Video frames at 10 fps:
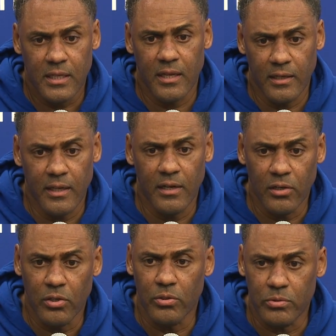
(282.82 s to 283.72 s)
can get a
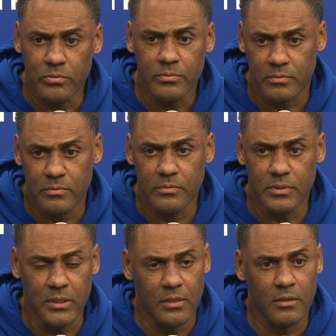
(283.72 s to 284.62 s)
little
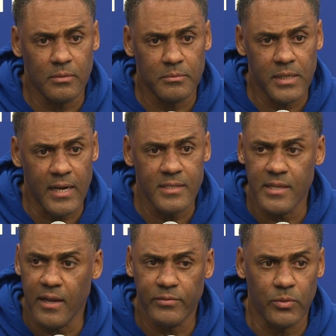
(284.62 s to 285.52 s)

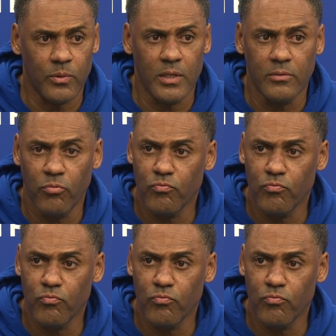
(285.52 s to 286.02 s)
dicey after one.